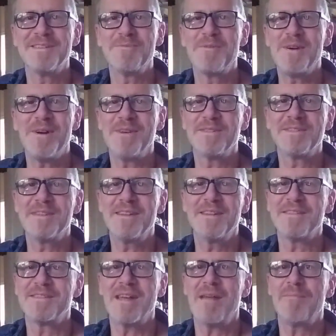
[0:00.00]

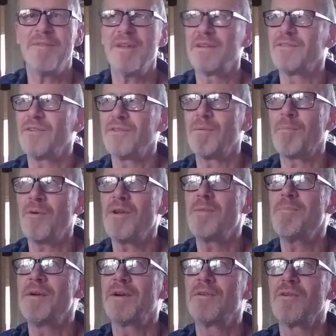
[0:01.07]
There's a pretty
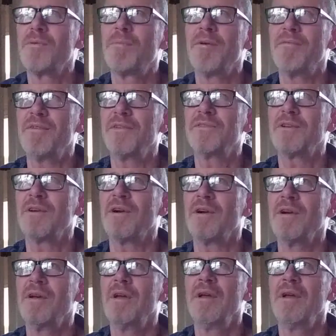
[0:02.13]
big group of us here,